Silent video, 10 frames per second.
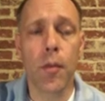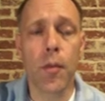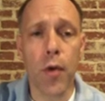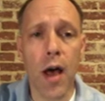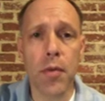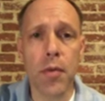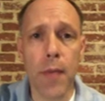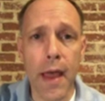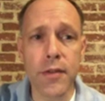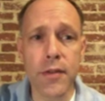The
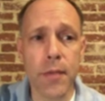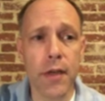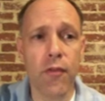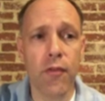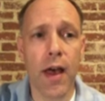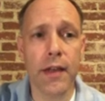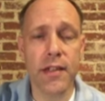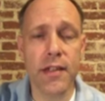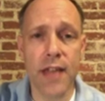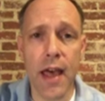problem asked me to
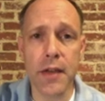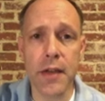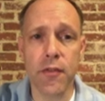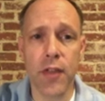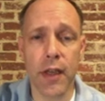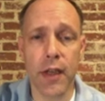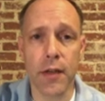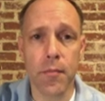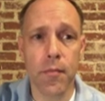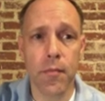find sine of
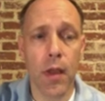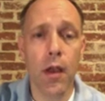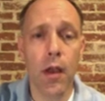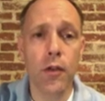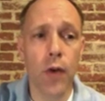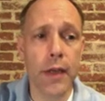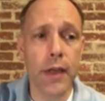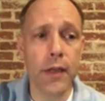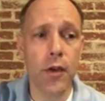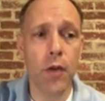theta, so I
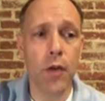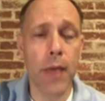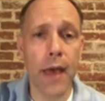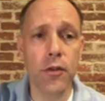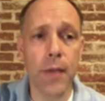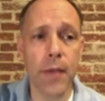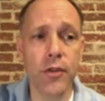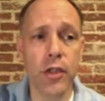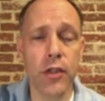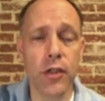need to go back to my
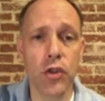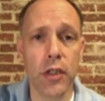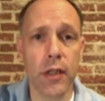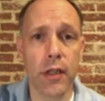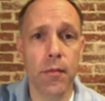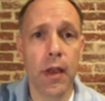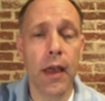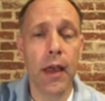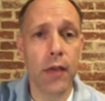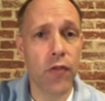cheat sheet
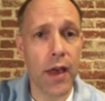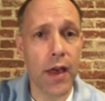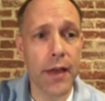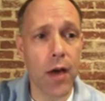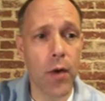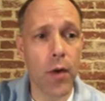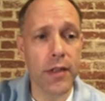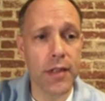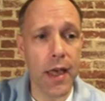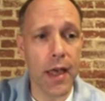and find out what
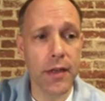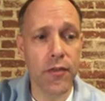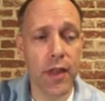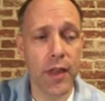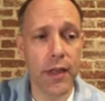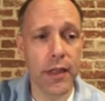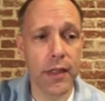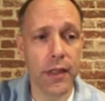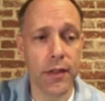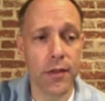sine of theta
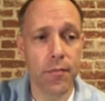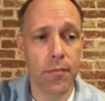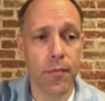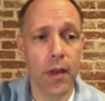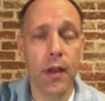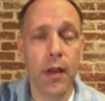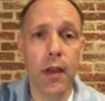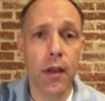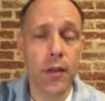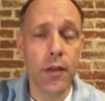is.
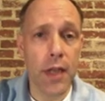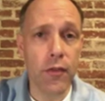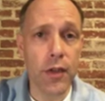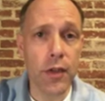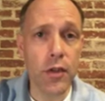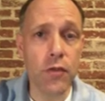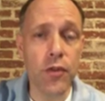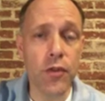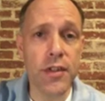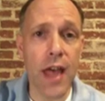The definition
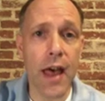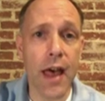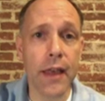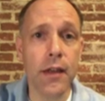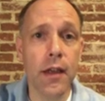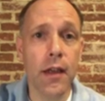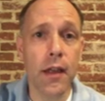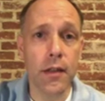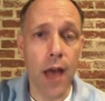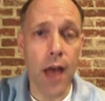for sine
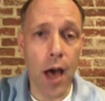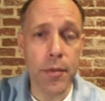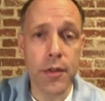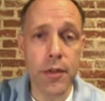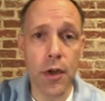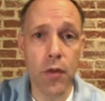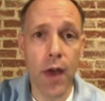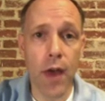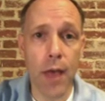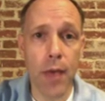is opposite
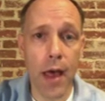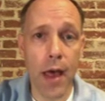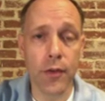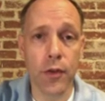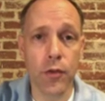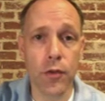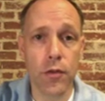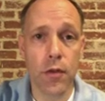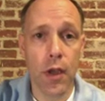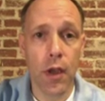over
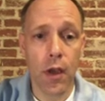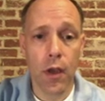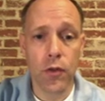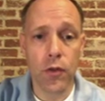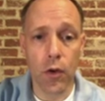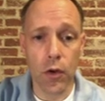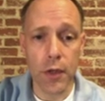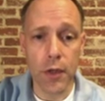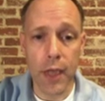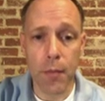hypotenuse, so
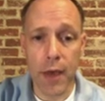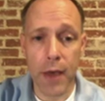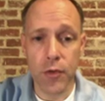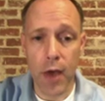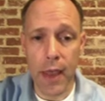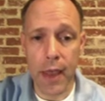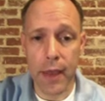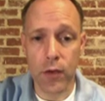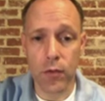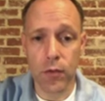looking at my
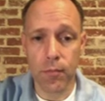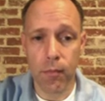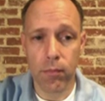triangle,